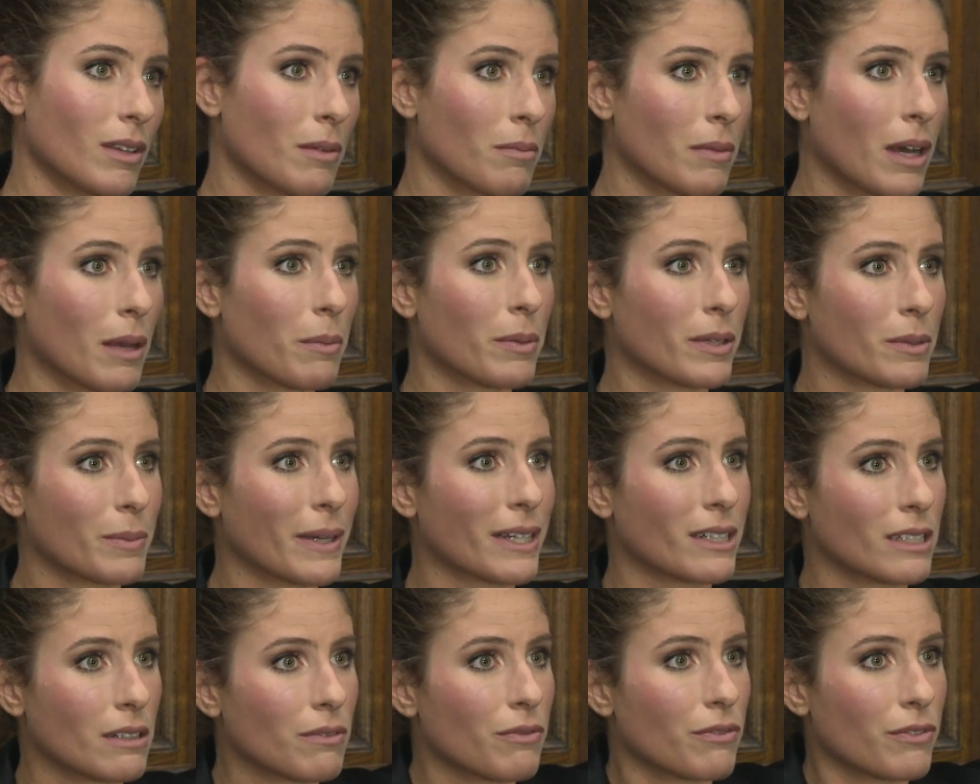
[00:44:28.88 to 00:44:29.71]
in my
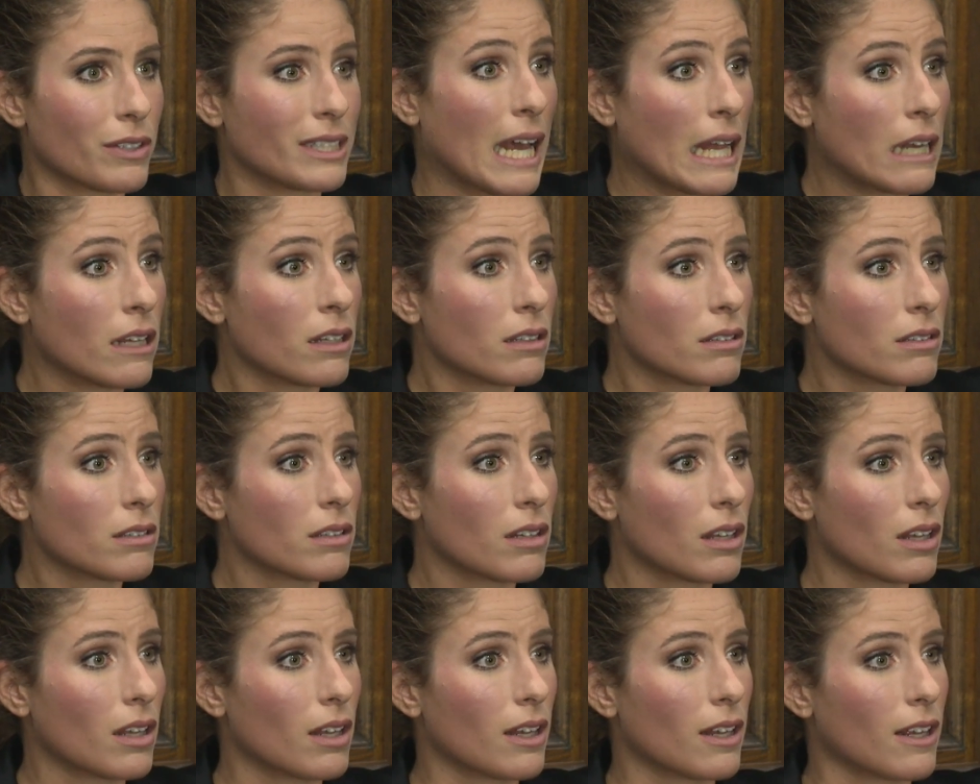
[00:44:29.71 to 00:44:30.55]
perspective for tennis.
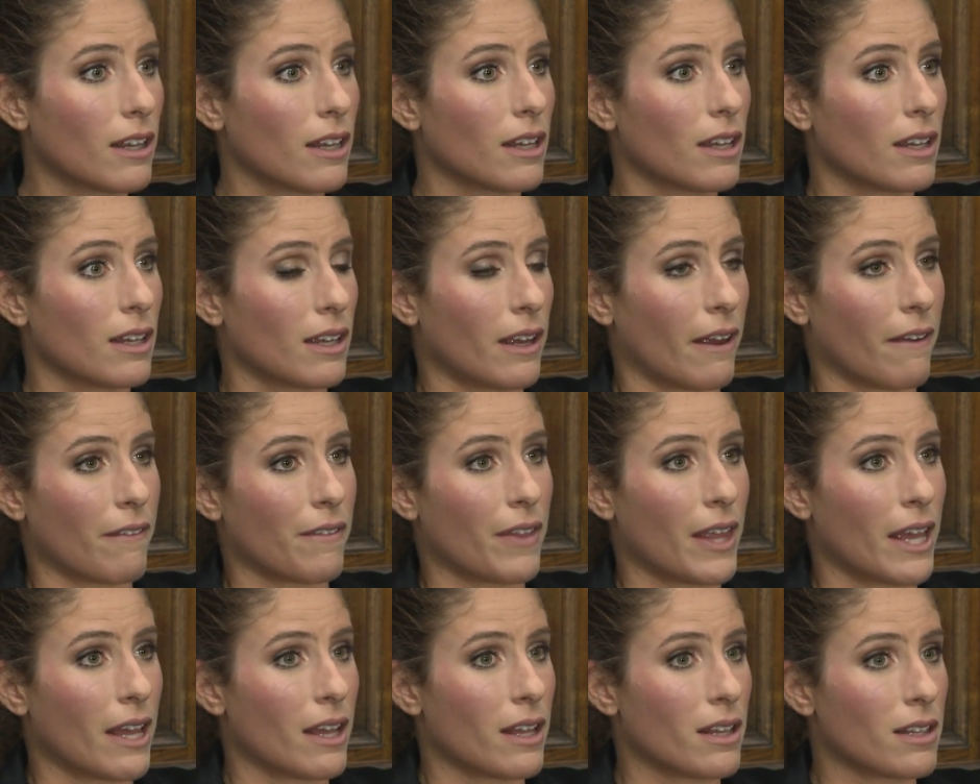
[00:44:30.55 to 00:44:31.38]
If
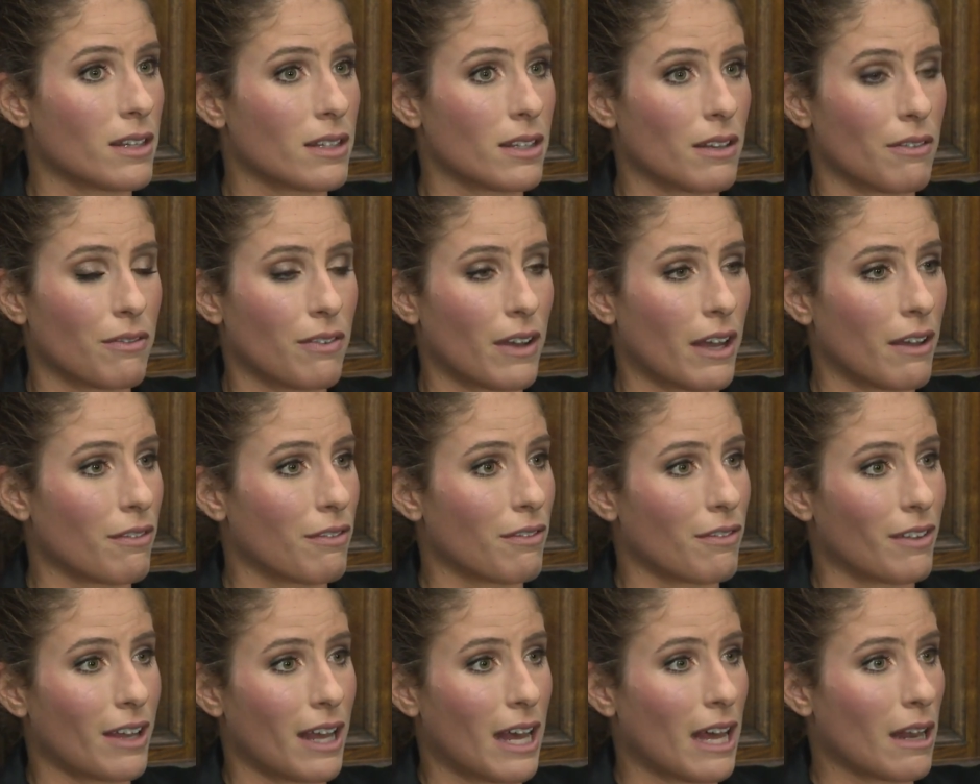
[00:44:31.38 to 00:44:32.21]
there's if
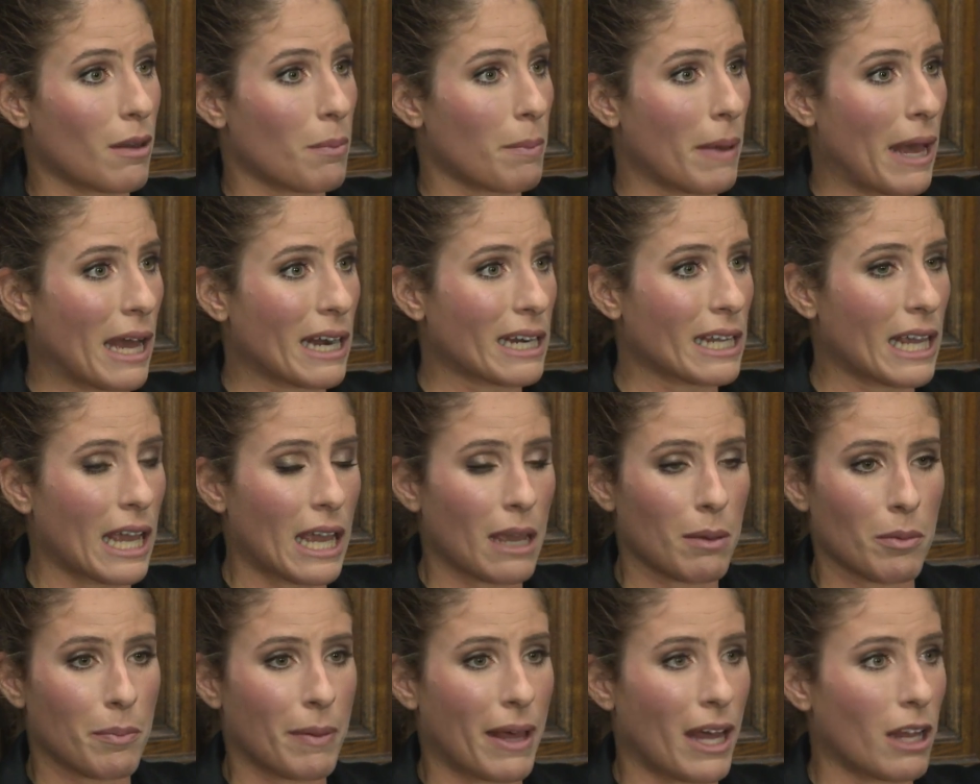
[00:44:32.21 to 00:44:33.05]
I've had a bad
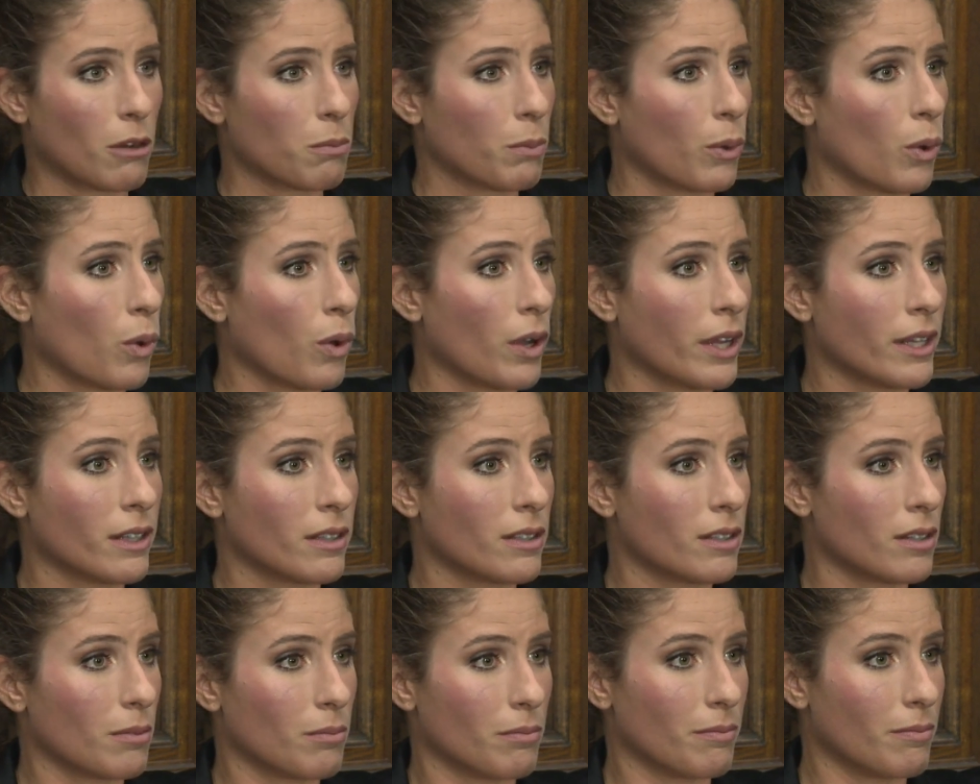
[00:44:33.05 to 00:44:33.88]
game, a bad
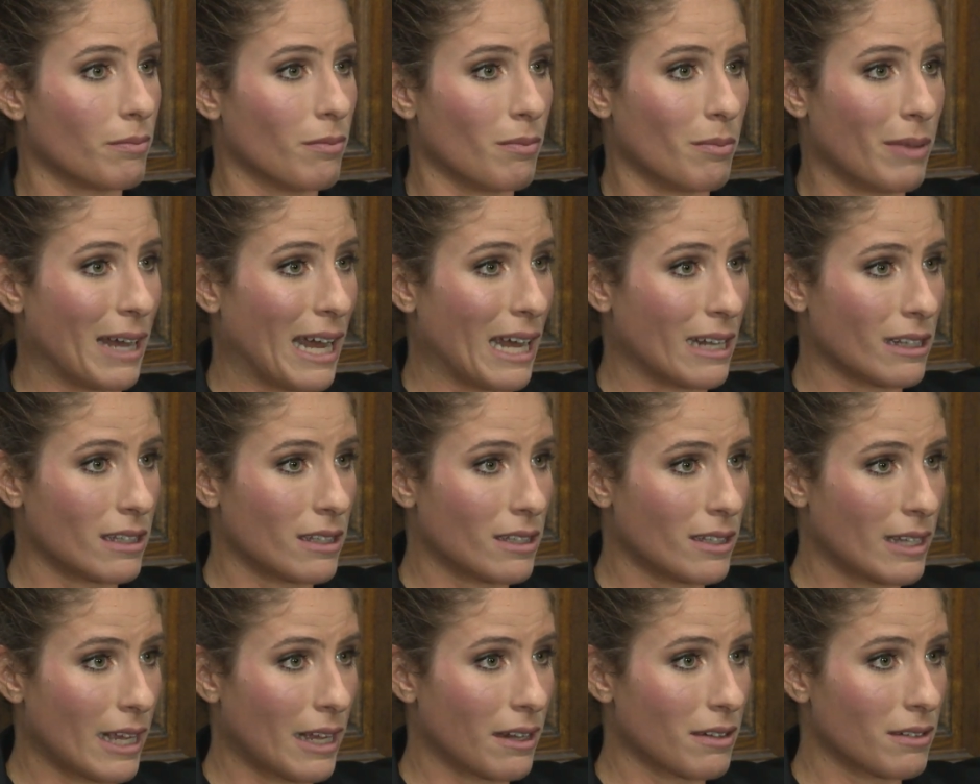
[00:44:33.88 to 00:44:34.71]
point, a bad
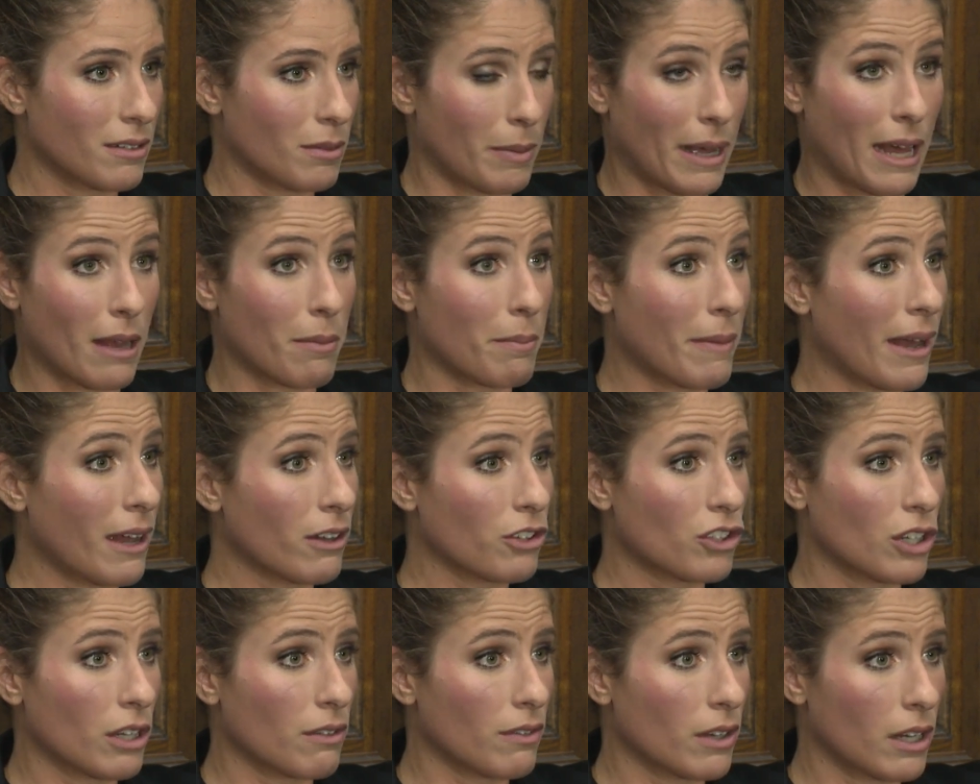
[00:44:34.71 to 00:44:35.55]
set, a bad
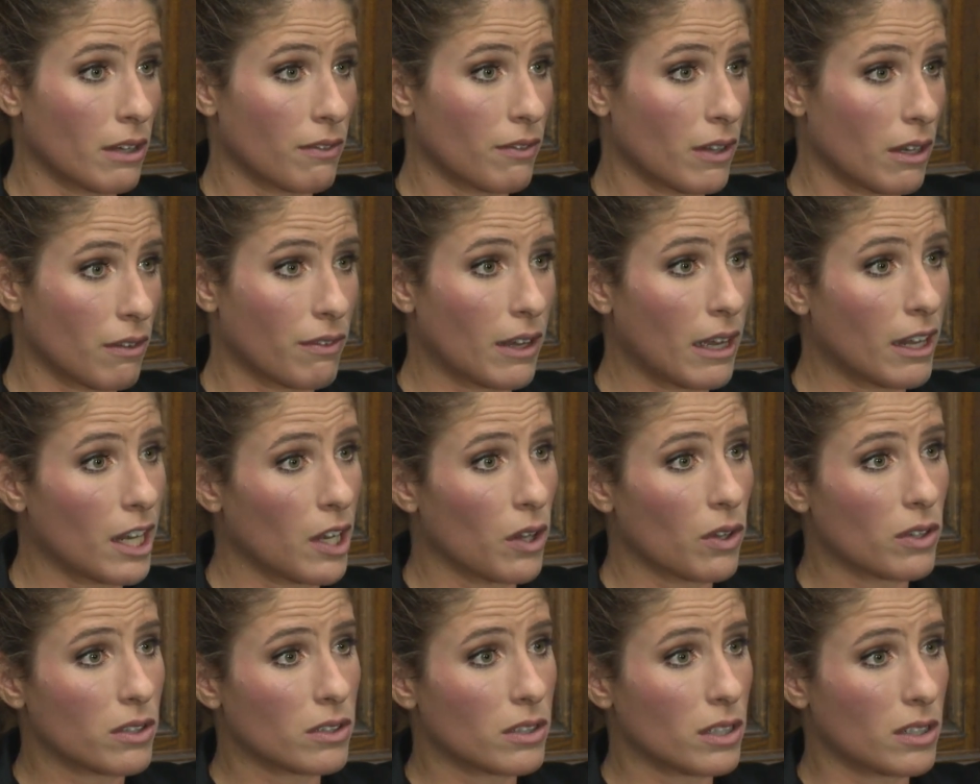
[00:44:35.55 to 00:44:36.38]
match, even even if I
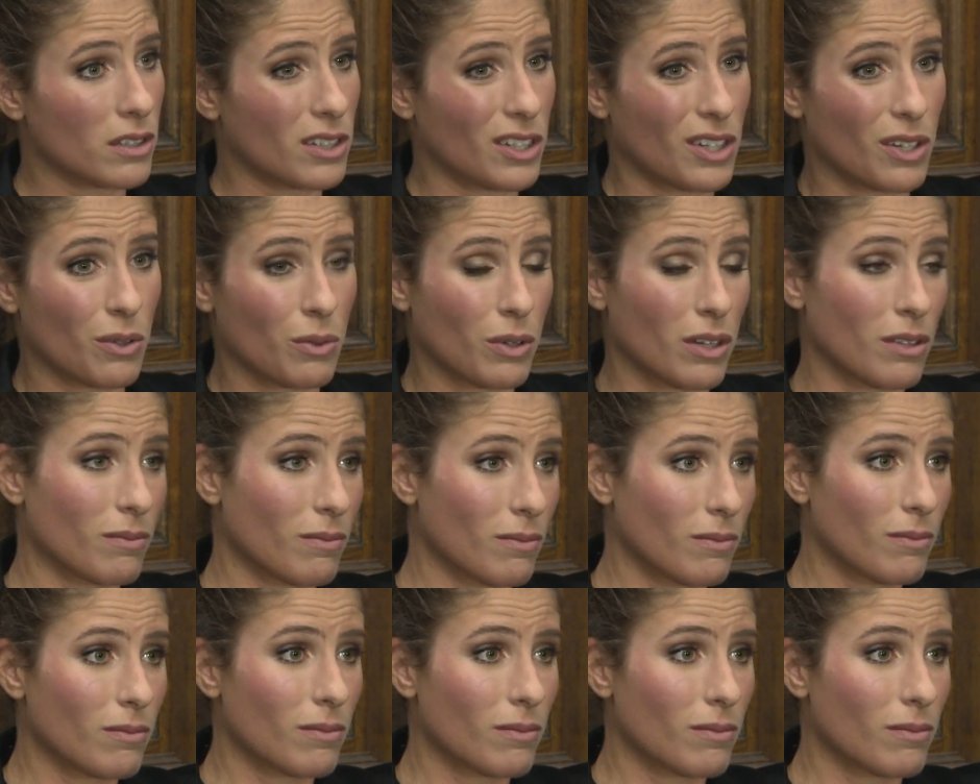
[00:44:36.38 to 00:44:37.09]
lost it, you know what?